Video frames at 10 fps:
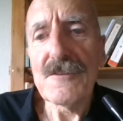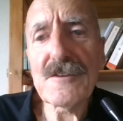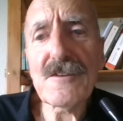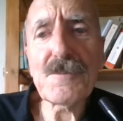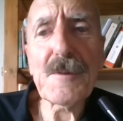
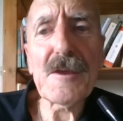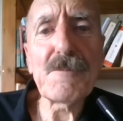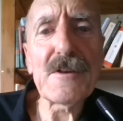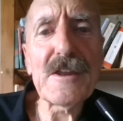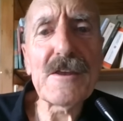This has
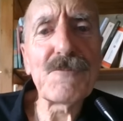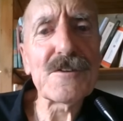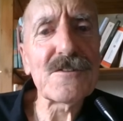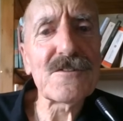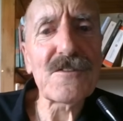been believed
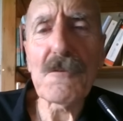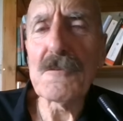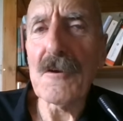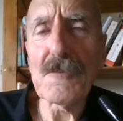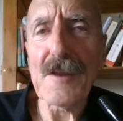for so
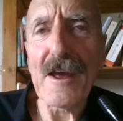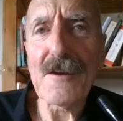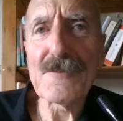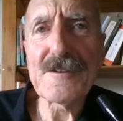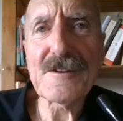long
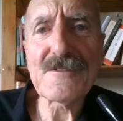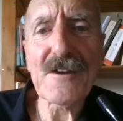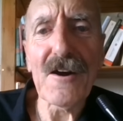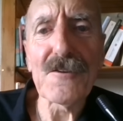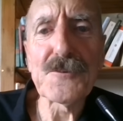now that it's
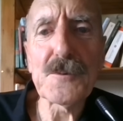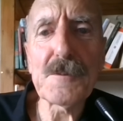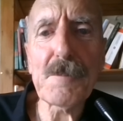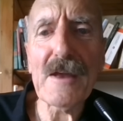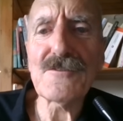hard to
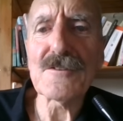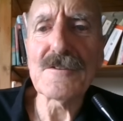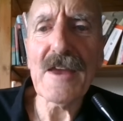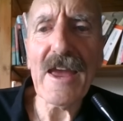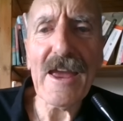
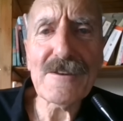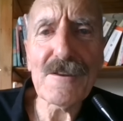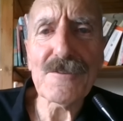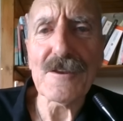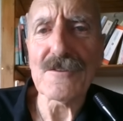imagine
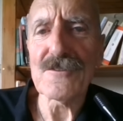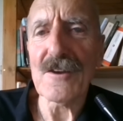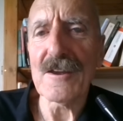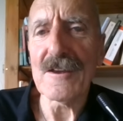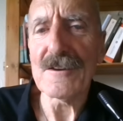anything
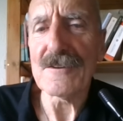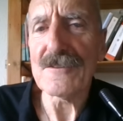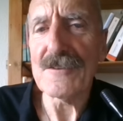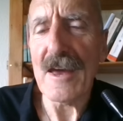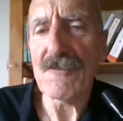shaking
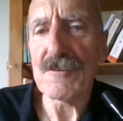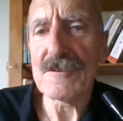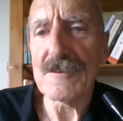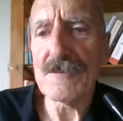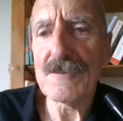this
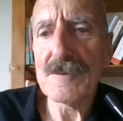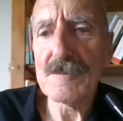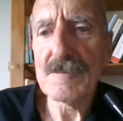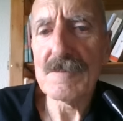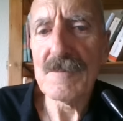narrative.
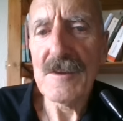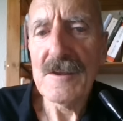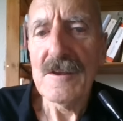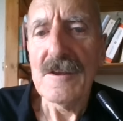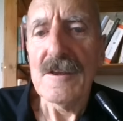
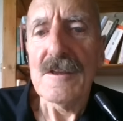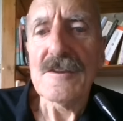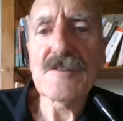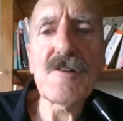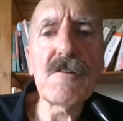
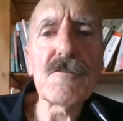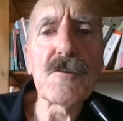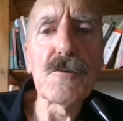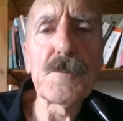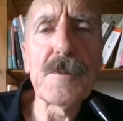There are, of
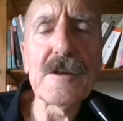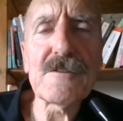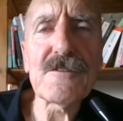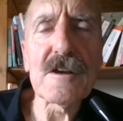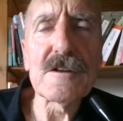course,
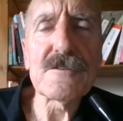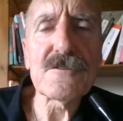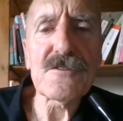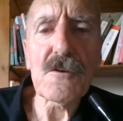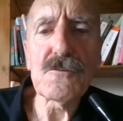political
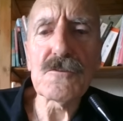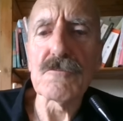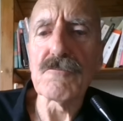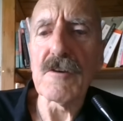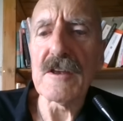and
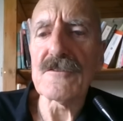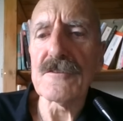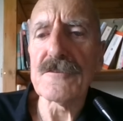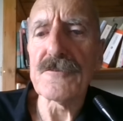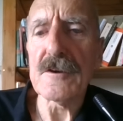social
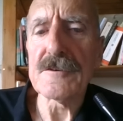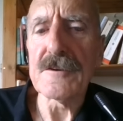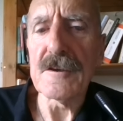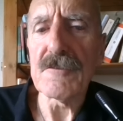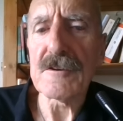reasons for
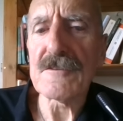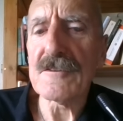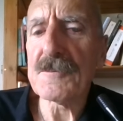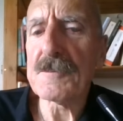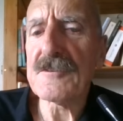adhering to
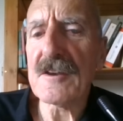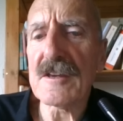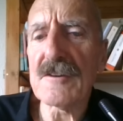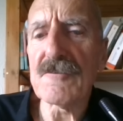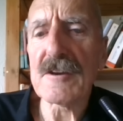this
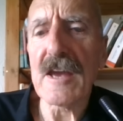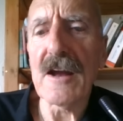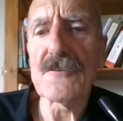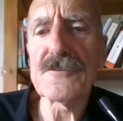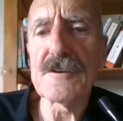particular
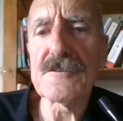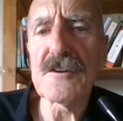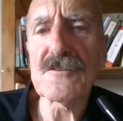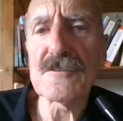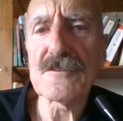account, in
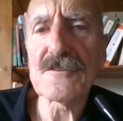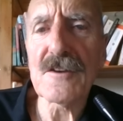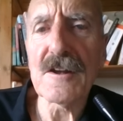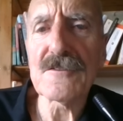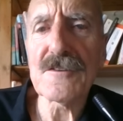addition to
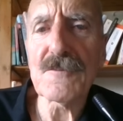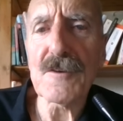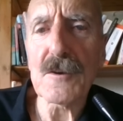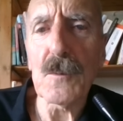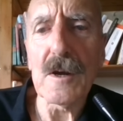
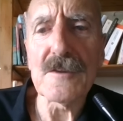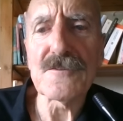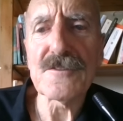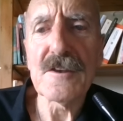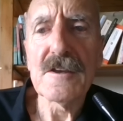scientific
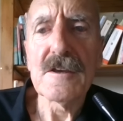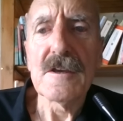ones.